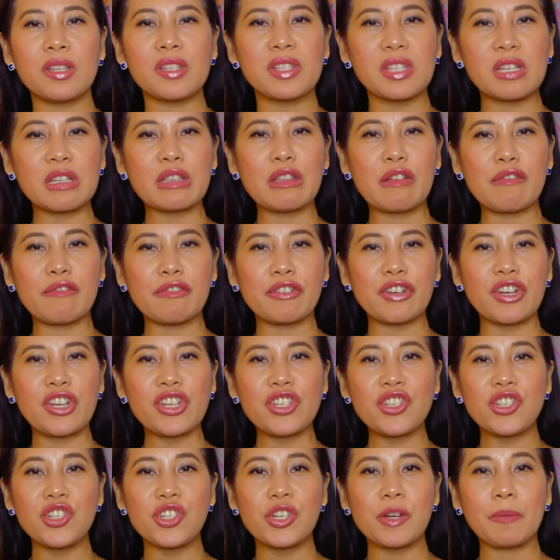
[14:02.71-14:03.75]
this in the
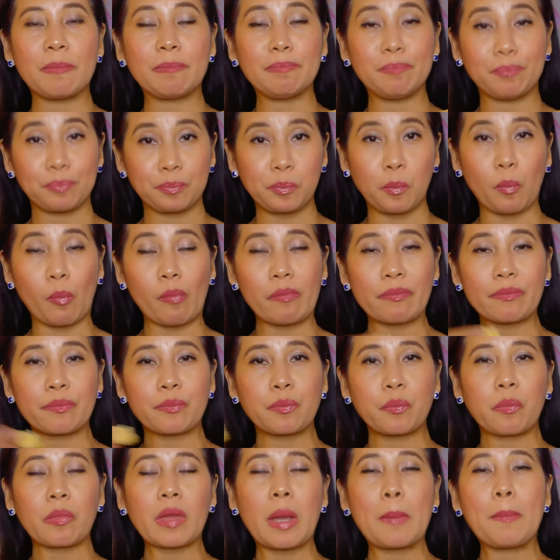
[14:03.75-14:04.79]
fridge
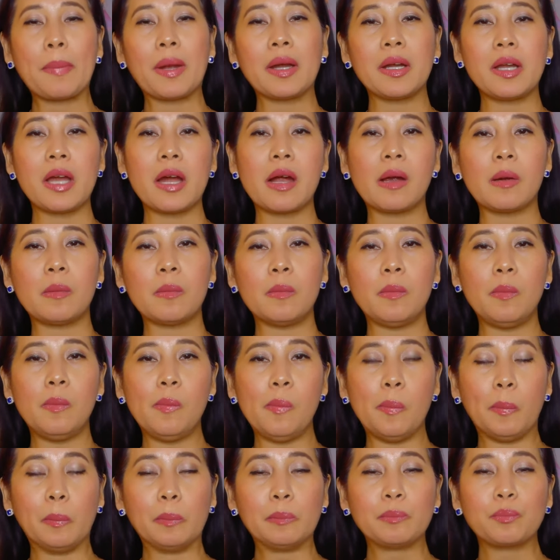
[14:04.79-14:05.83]
para
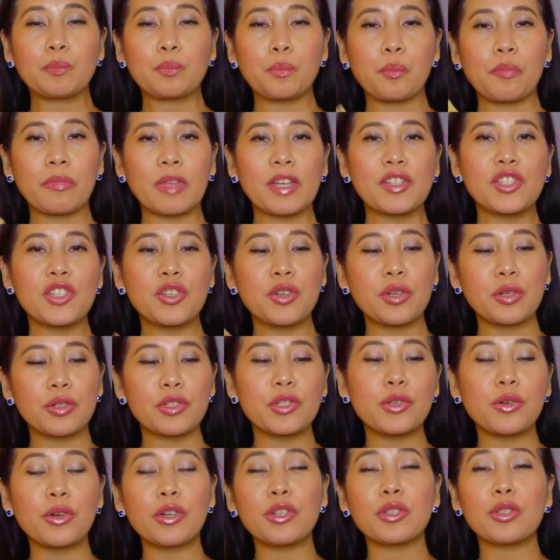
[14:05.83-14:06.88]

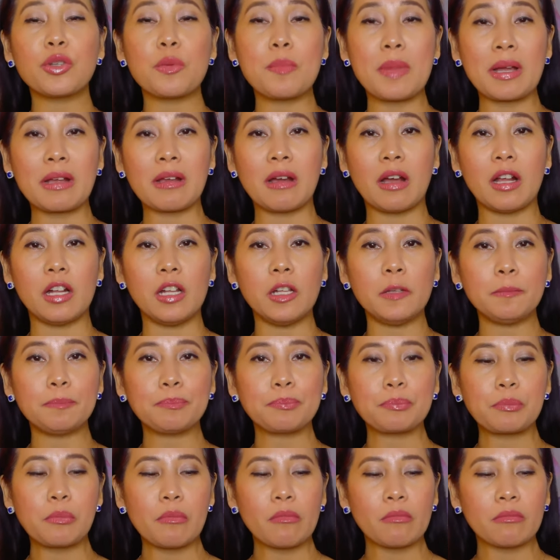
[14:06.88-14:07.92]
sugar
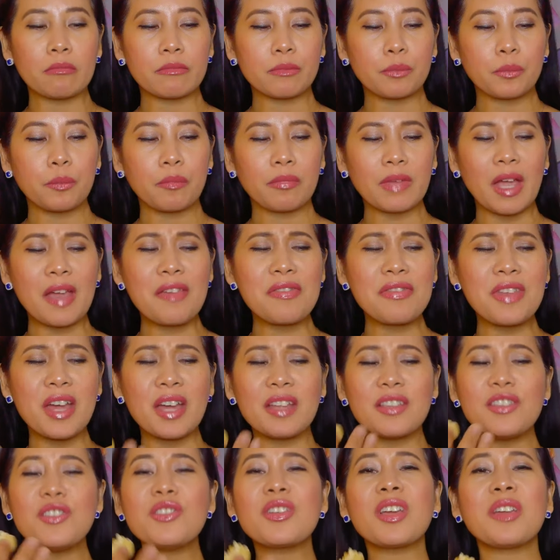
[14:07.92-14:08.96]
tumagal. And
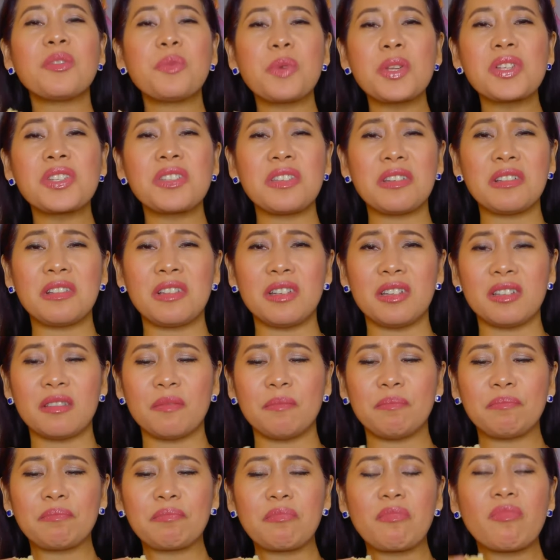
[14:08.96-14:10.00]
then, you can reseal it.
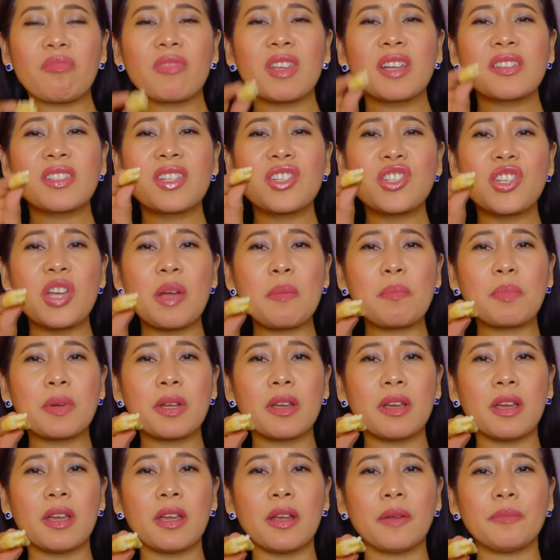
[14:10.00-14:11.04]
Kasi
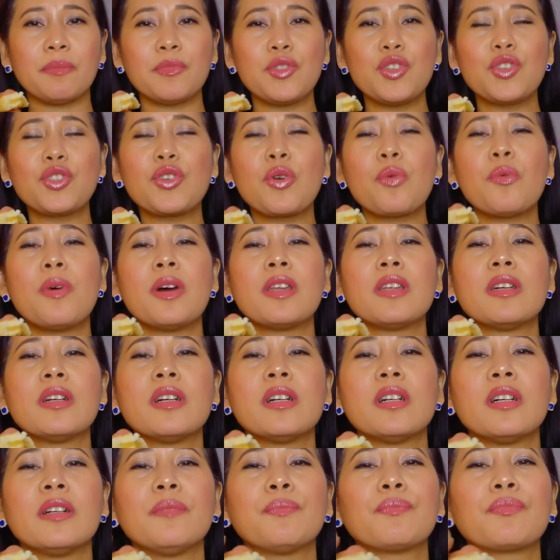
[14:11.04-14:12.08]
syempre, you don't
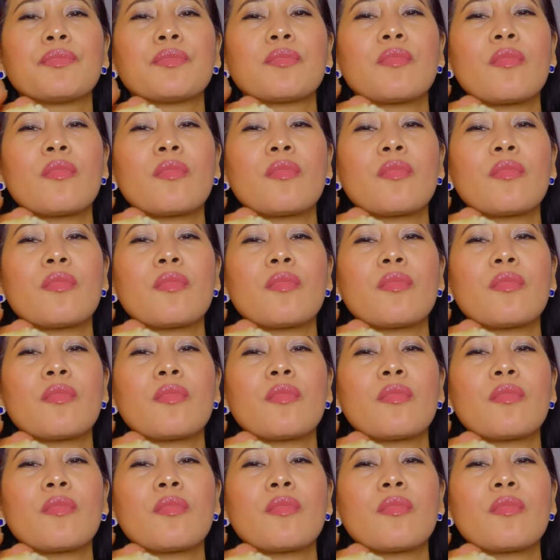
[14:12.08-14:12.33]
wanna